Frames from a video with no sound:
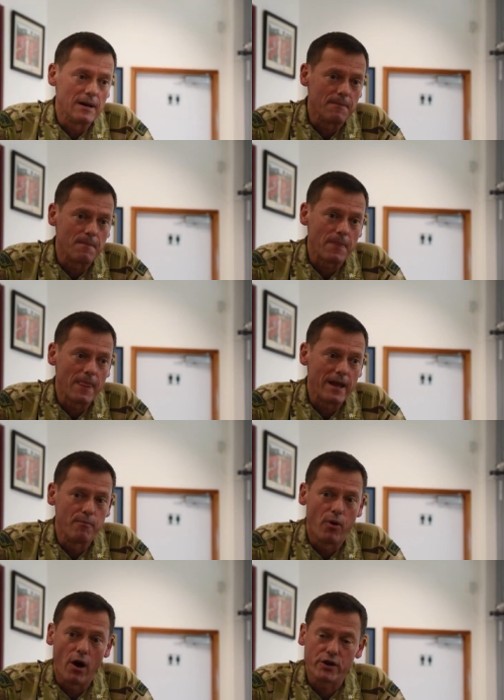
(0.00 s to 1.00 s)
um,
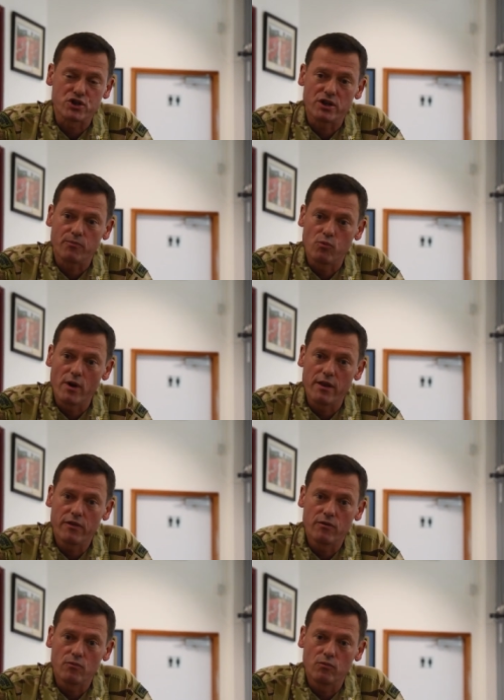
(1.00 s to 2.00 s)
in partnership
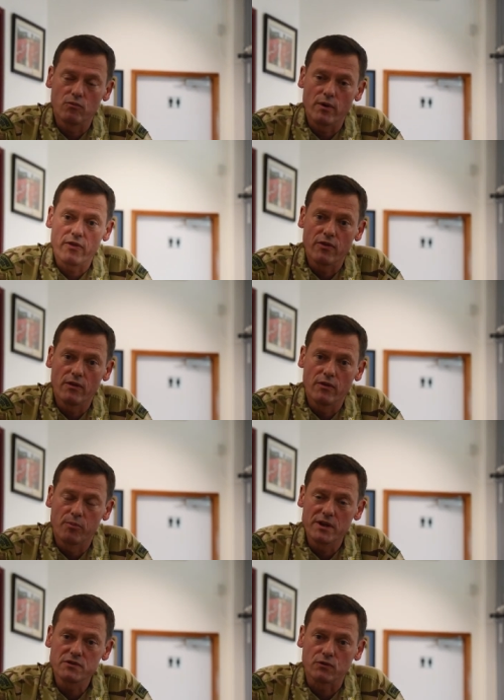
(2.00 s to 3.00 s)
with, with the
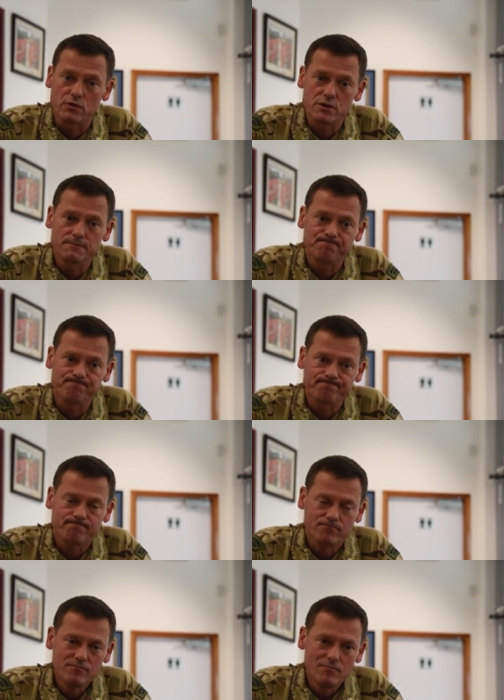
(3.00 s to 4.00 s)
police force.
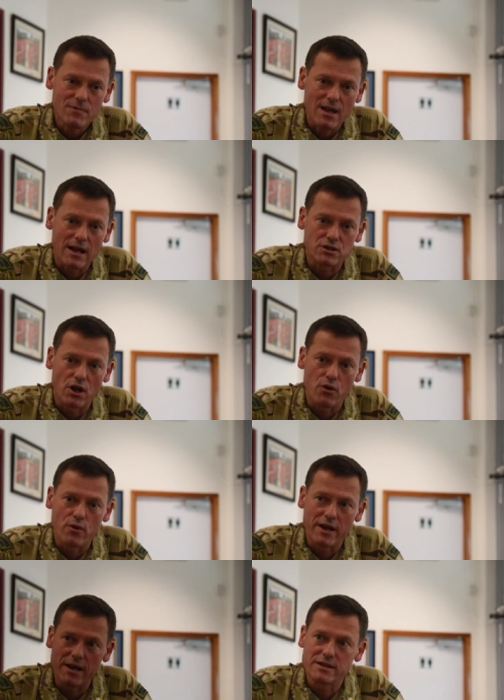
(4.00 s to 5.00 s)
And so
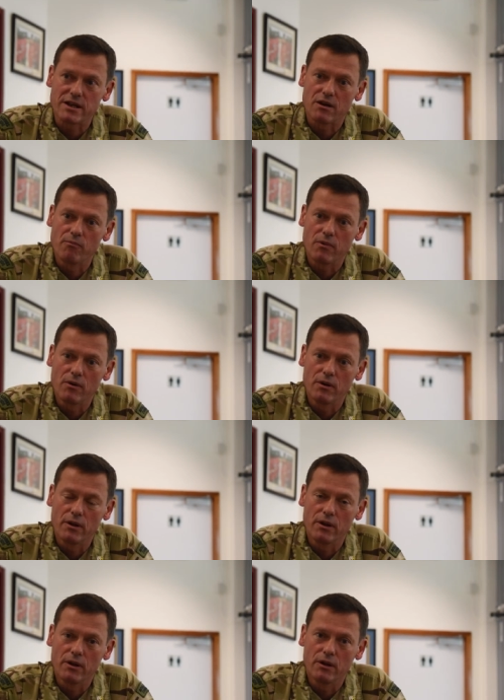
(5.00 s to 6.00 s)
it is a, you
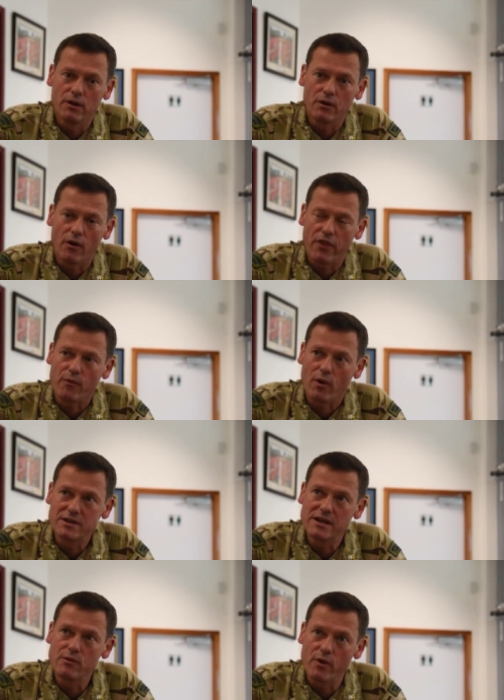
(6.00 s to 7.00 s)
know, I think when
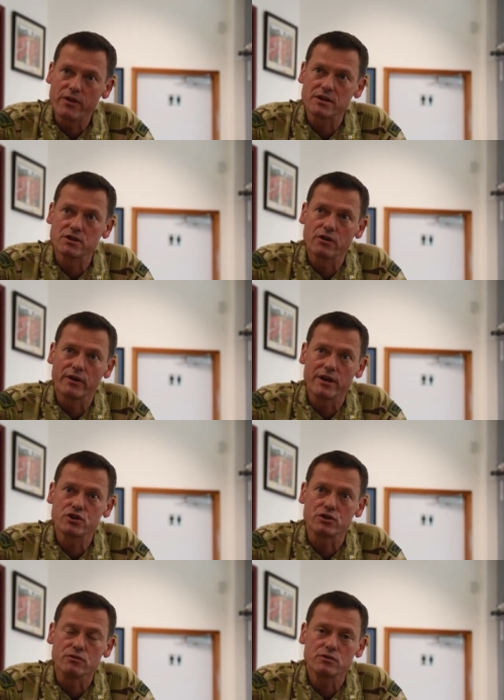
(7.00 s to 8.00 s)
dealing with these security
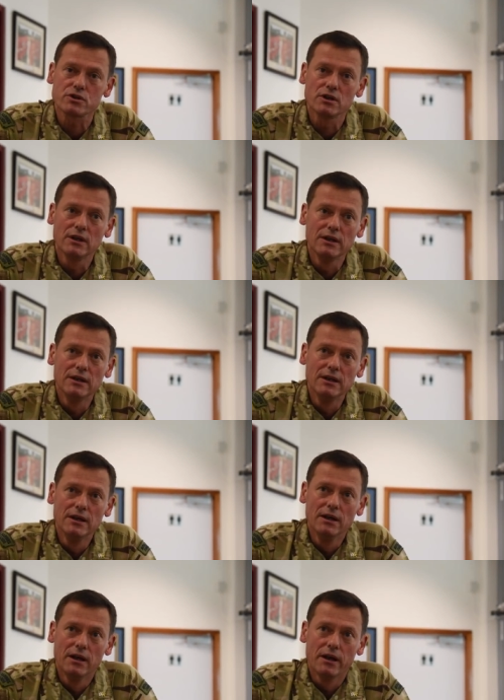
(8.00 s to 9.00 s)
issues,
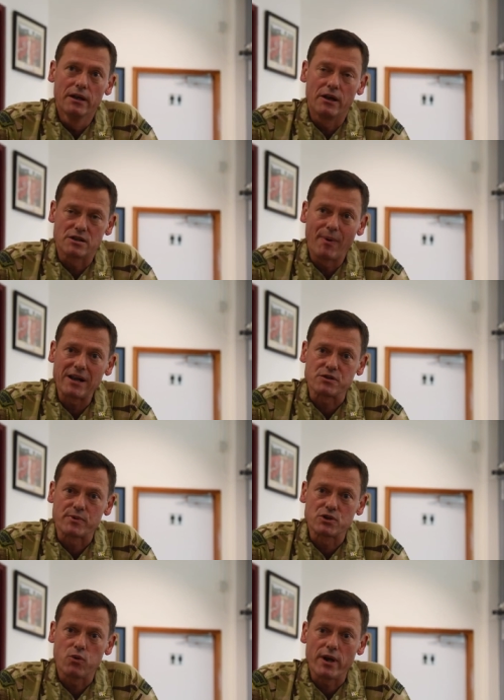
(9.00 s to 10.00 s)
there's a balance
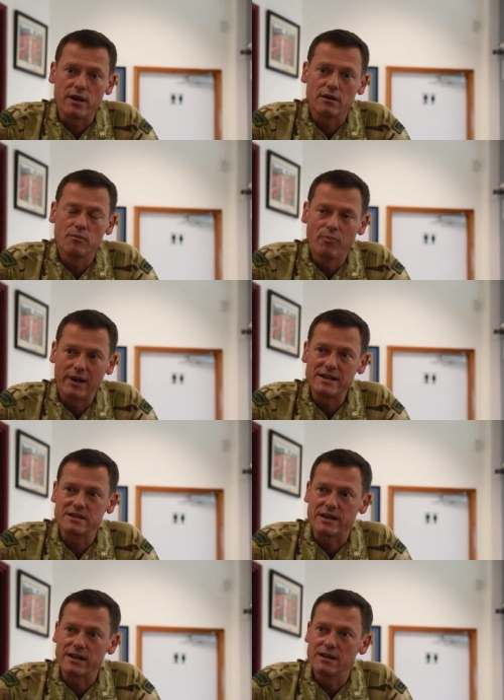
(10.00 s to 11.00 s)
between
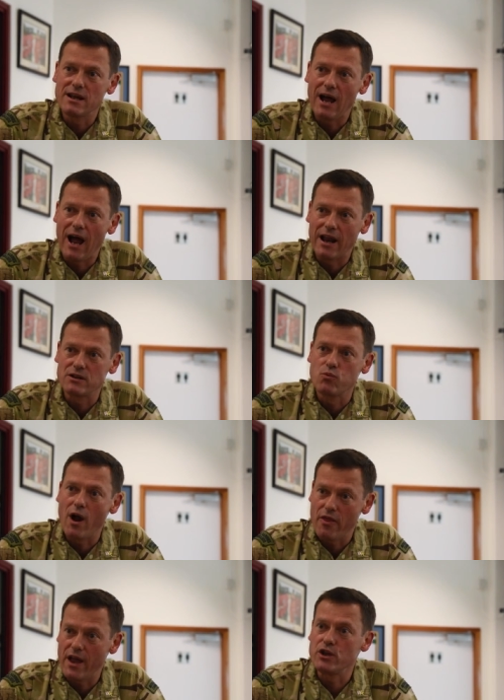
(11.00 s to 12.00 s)
policing and
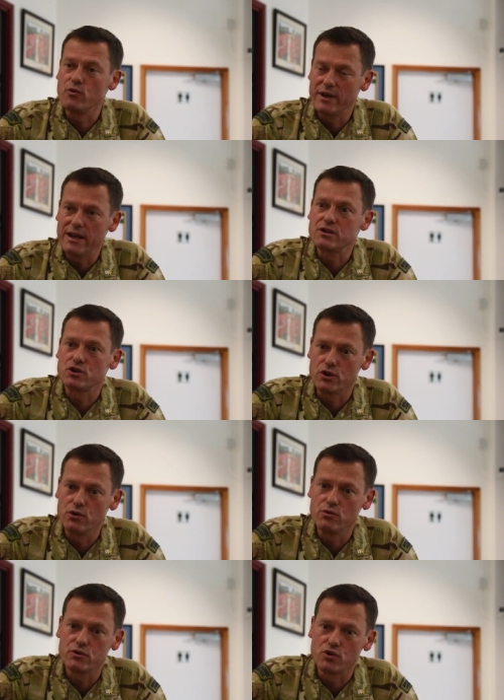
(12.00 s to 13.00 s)
where then you need to
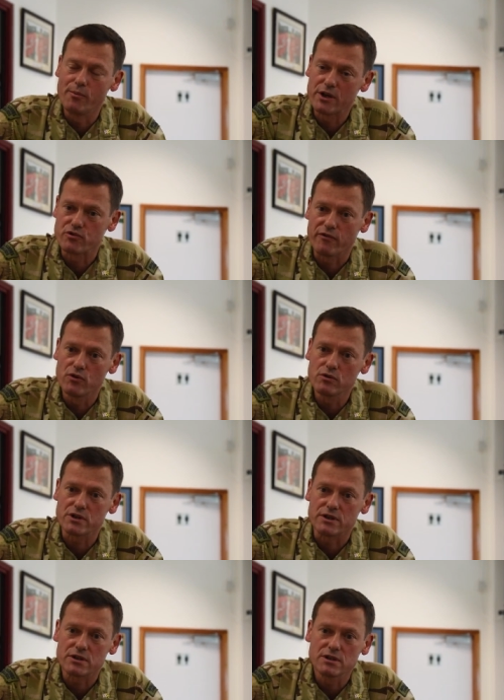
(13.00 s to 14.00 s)
use your military
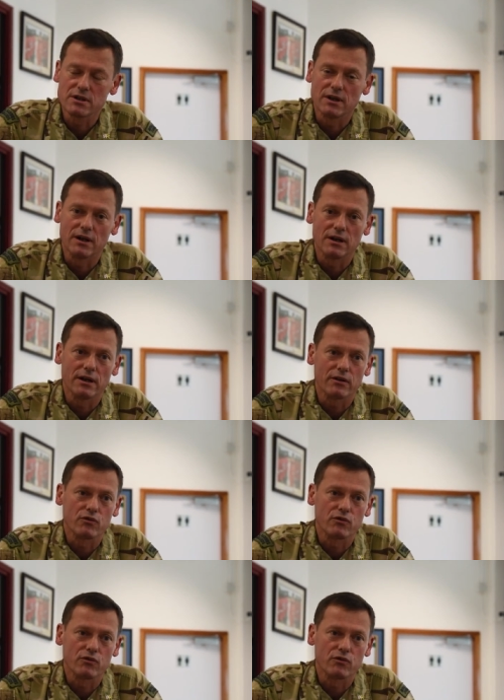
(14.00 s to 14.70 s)
forces. Uh, and